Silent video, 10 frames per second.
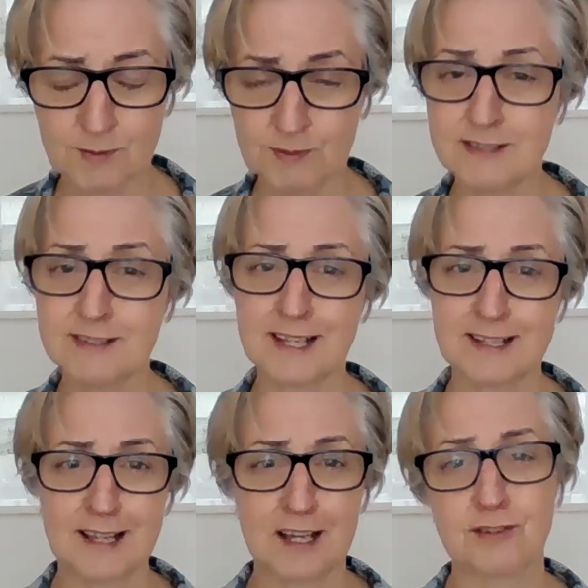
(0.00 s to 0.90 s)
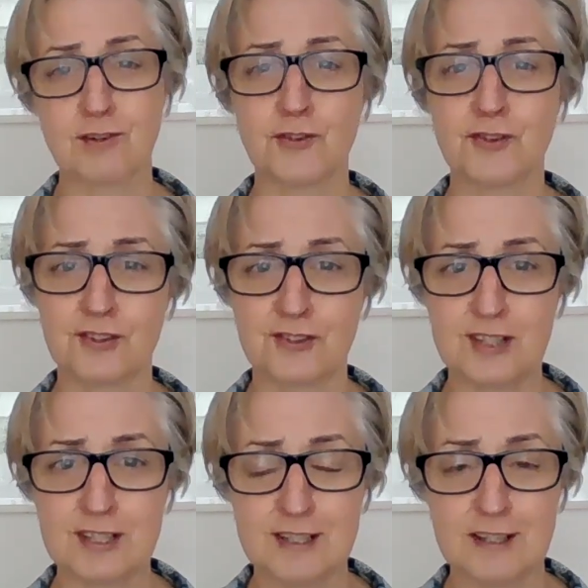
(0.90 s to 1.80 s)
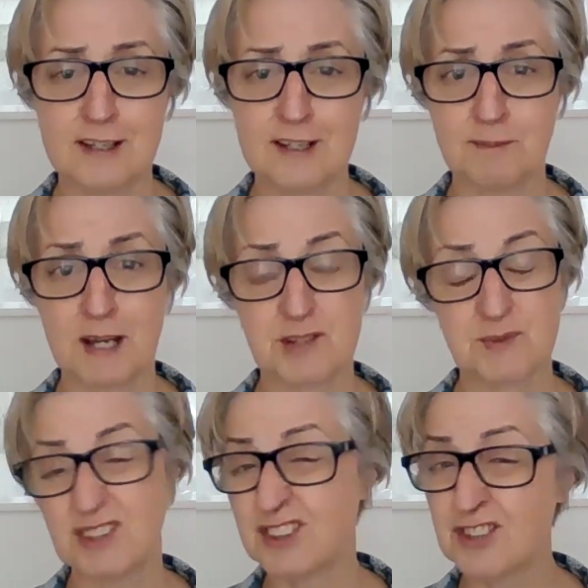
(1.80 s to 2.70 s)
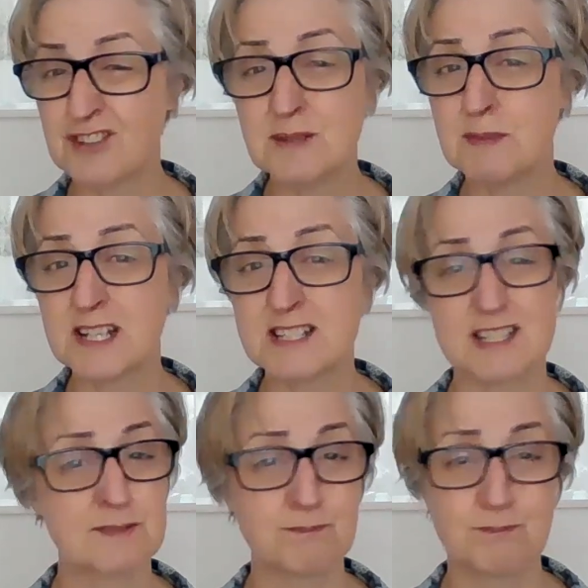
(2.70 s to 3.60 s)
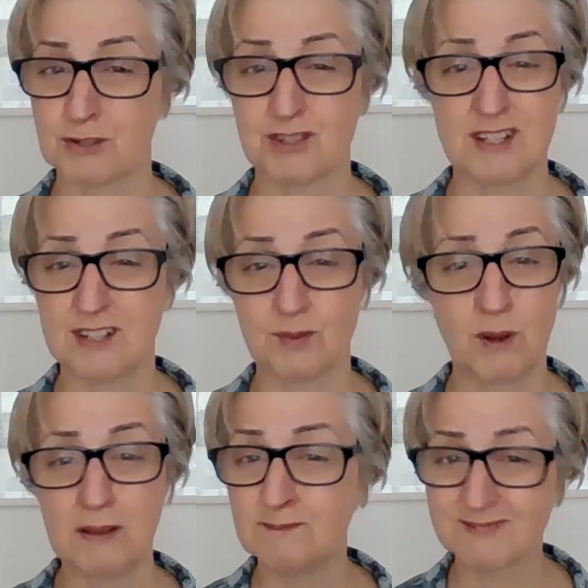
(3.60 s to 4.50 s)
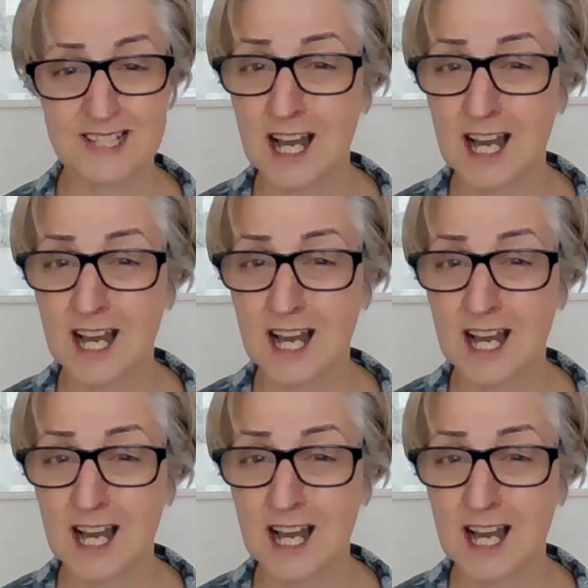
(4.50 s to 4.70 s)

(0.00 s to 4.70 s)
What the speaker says: So we need to get that across to senior management. 30 minutes is pushing it as well.